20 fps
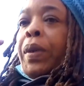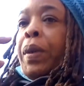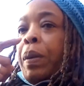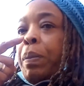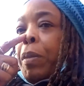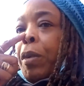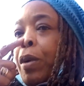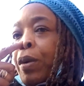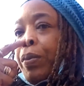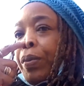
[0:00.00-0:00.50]

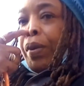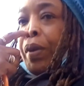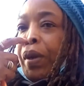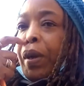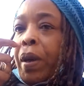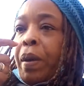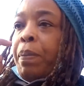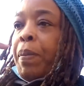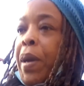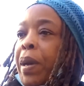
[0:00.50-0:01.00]
off to
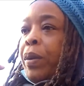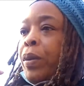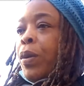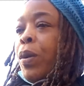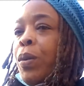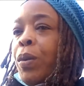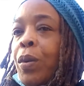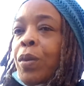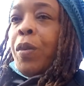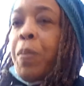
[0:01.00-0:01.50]
get a
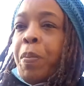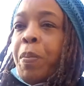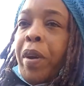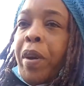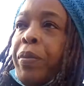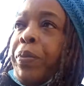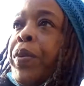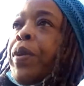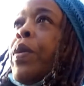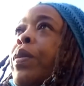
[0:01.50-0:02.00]
McDonald's
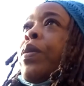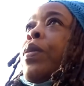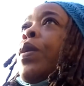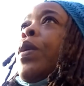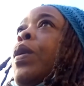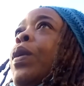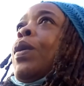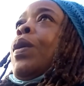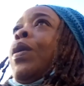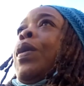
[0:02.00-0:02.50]
breakfast.
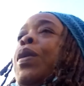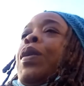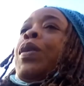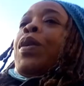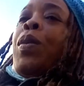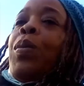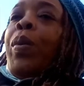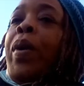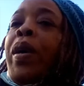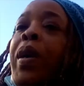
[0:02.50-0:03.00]
The
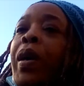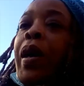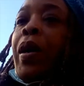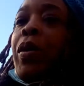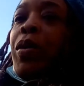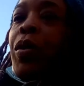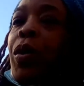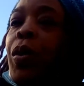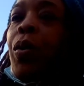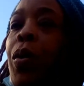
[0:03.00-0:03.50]

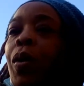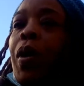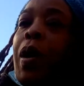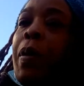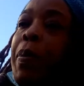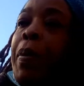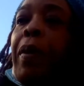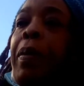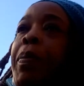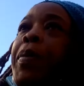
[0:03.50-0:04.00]
weekend's caught
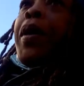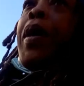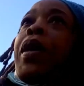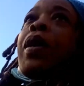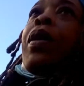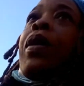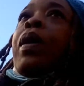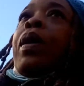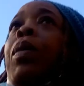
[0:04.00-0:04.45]
up on me, I'm